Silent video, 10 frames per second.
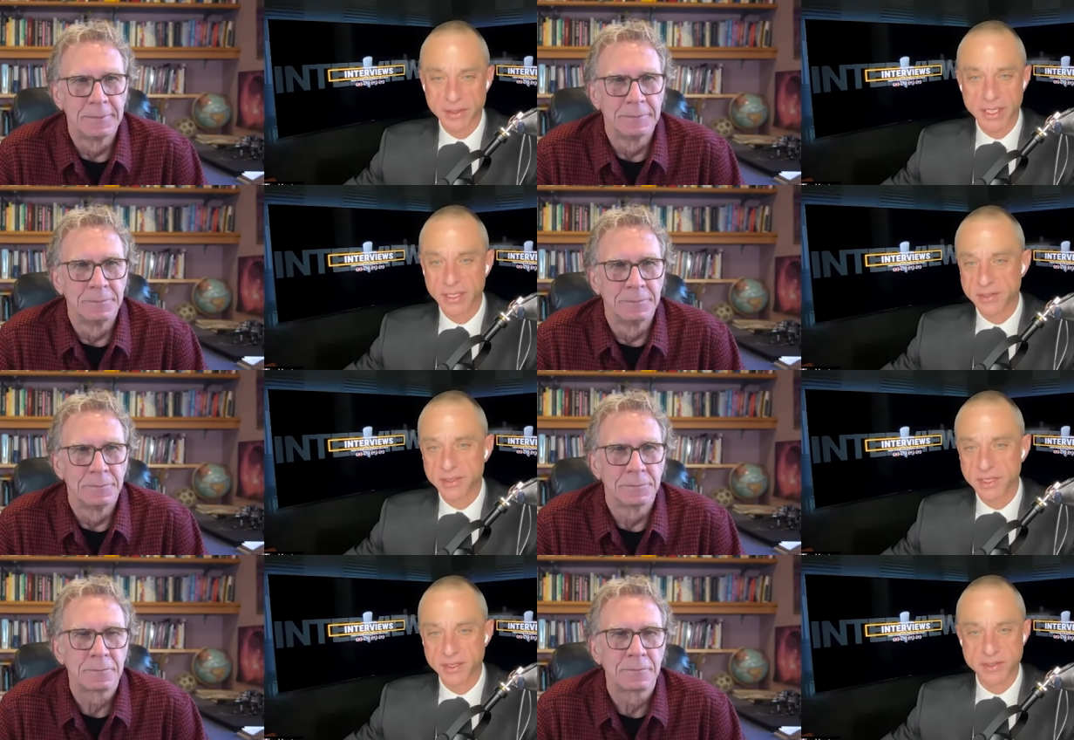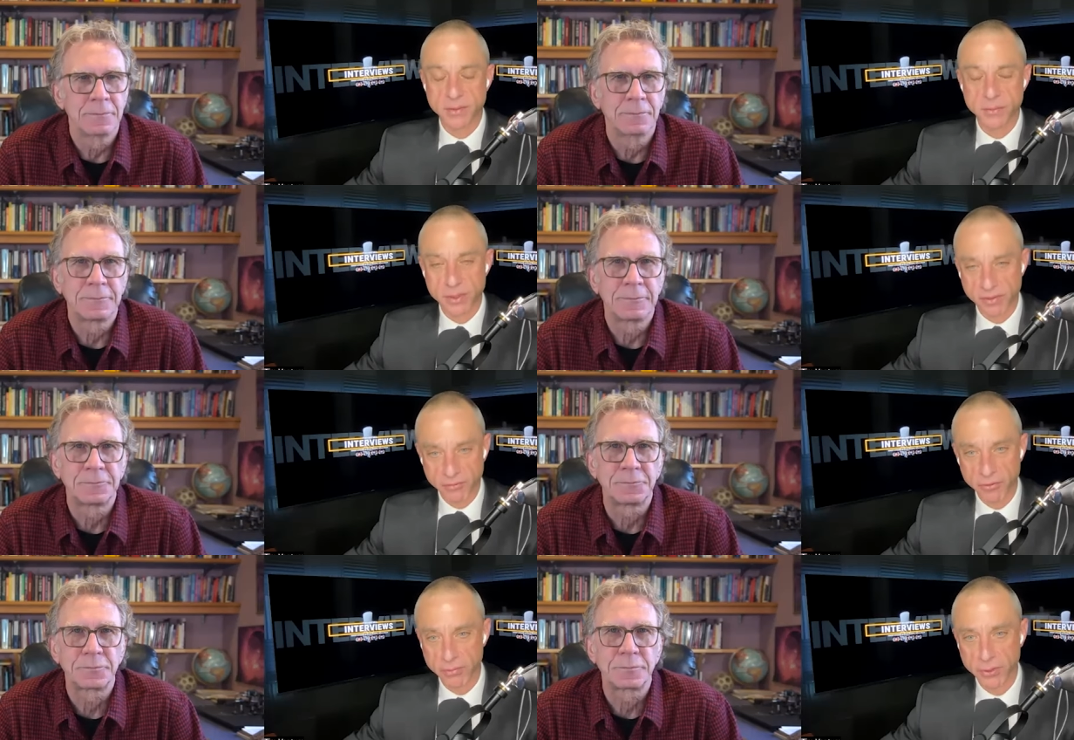Speaker 1: things is that when the
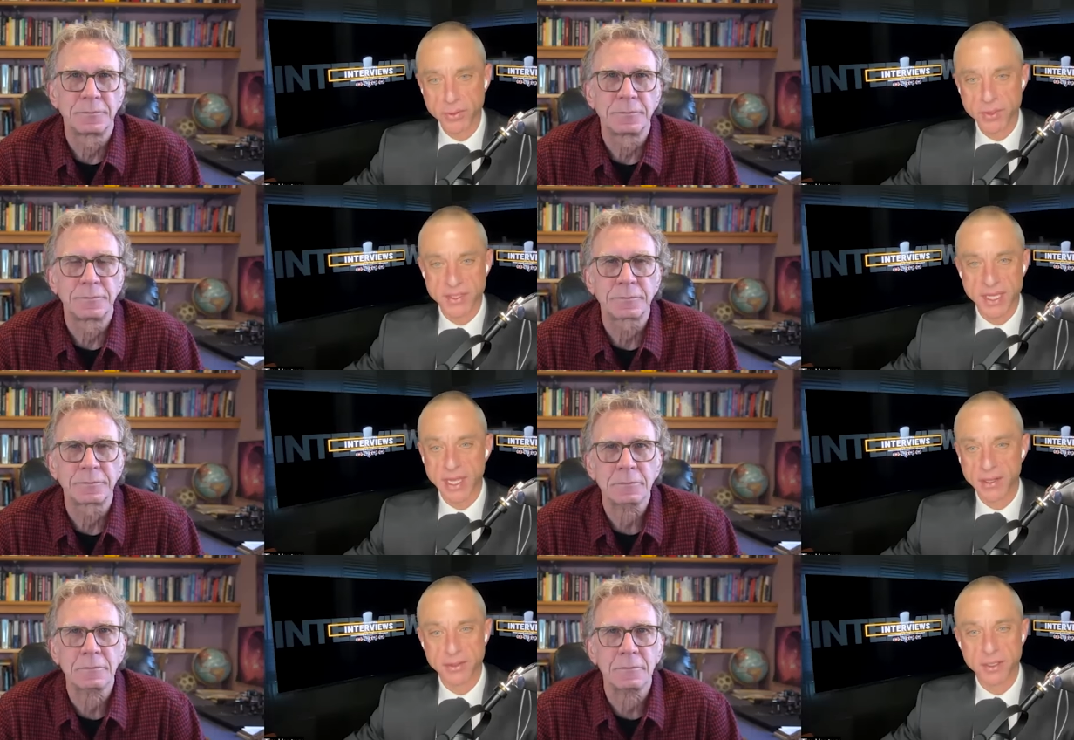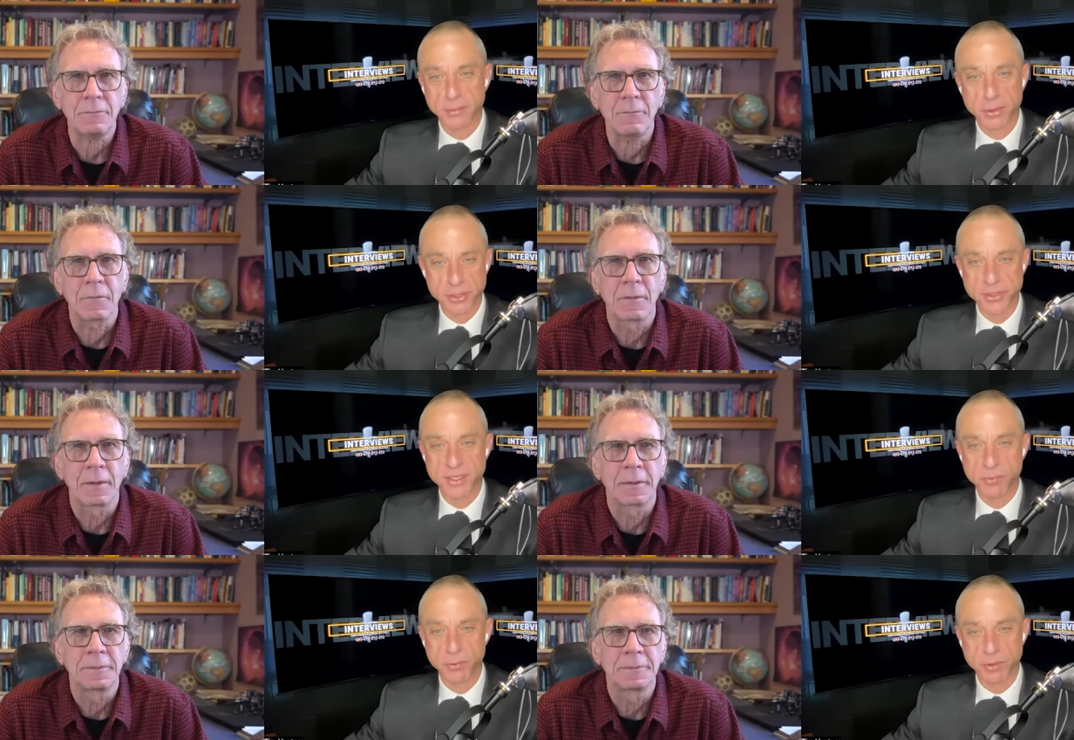full moon is out,
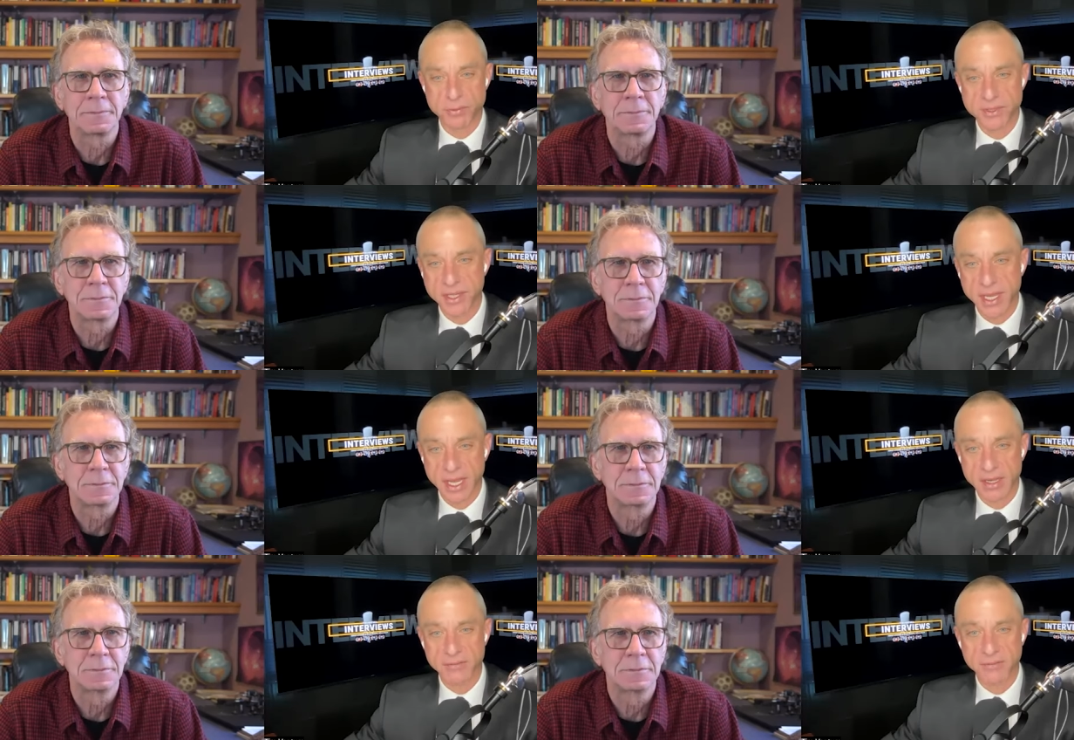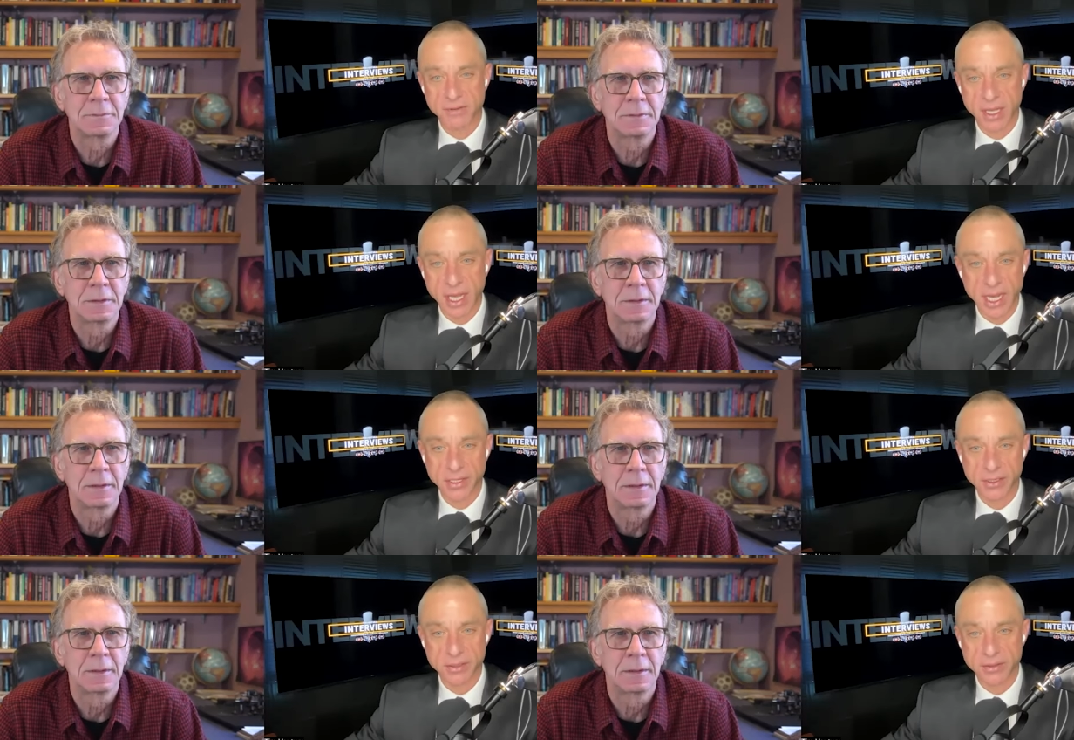emergency rooms have
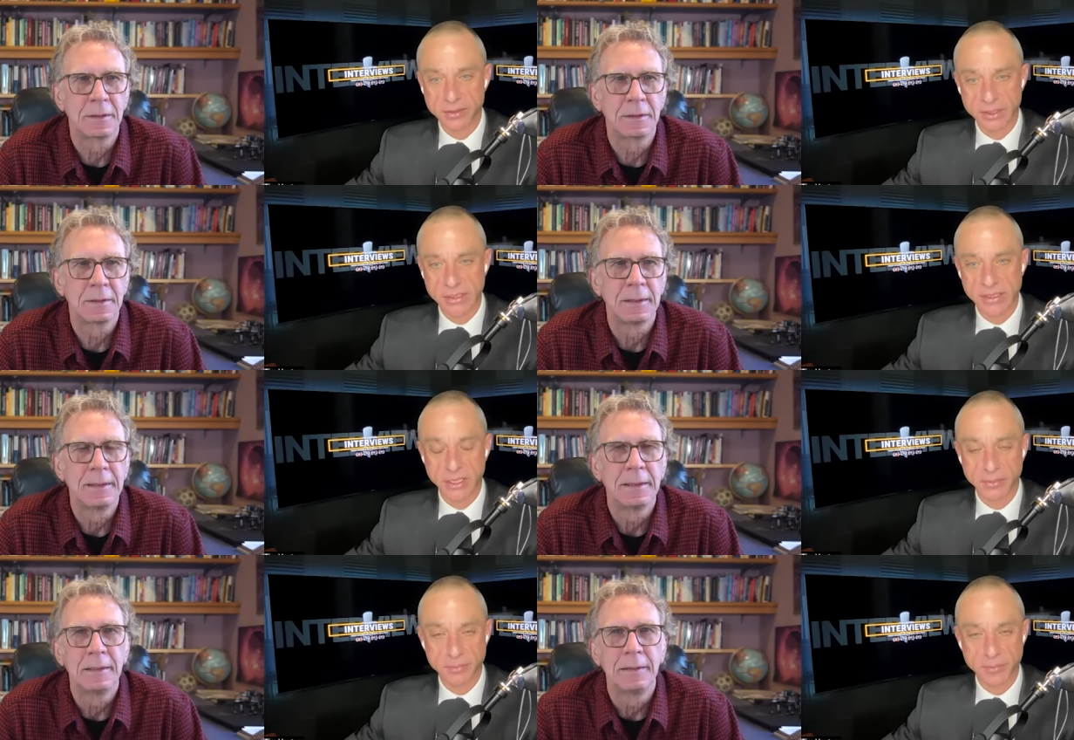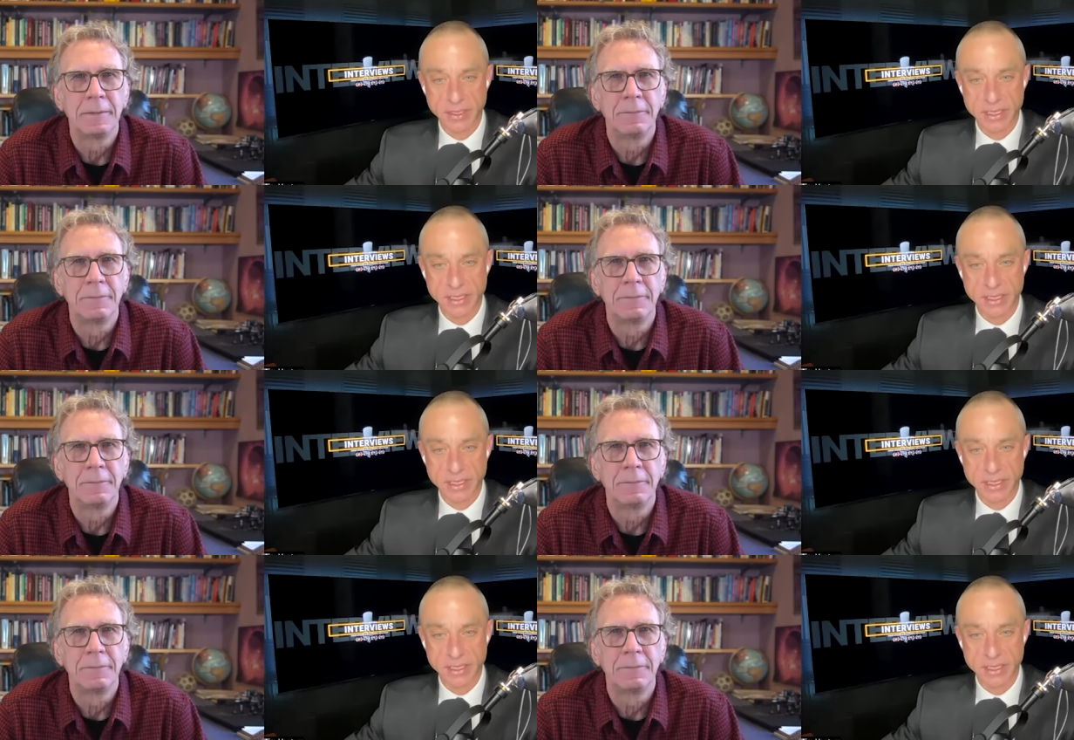higher uh, you know uh,